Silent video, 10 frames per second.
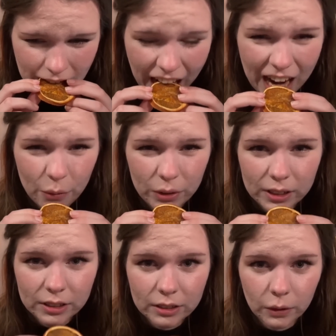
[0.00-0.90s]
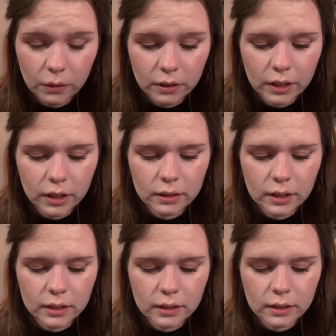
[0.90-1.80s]
I really don't think
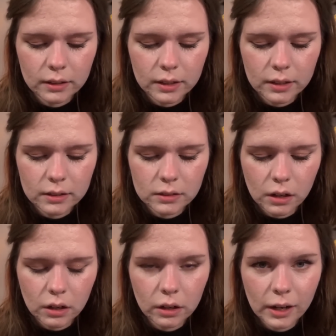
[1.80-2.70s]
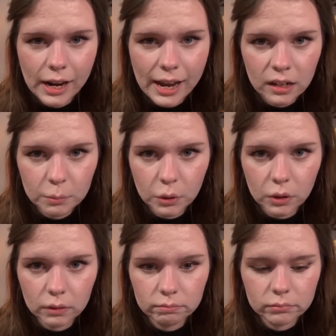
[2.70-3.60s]
that these are
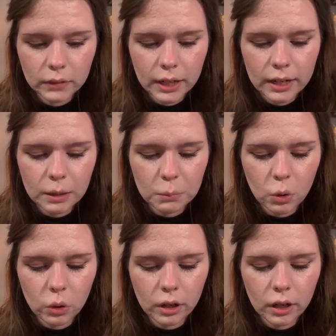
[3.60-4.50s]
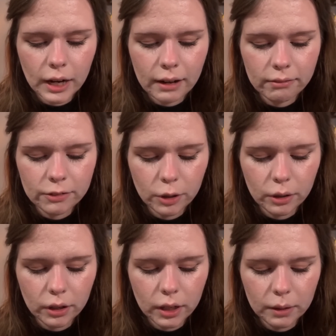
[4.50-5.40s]
edible anymore after
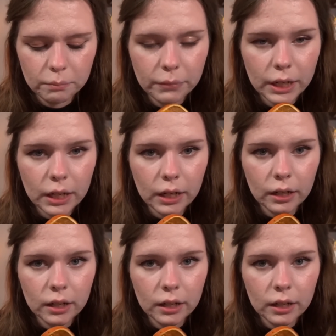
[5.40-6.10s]
baking,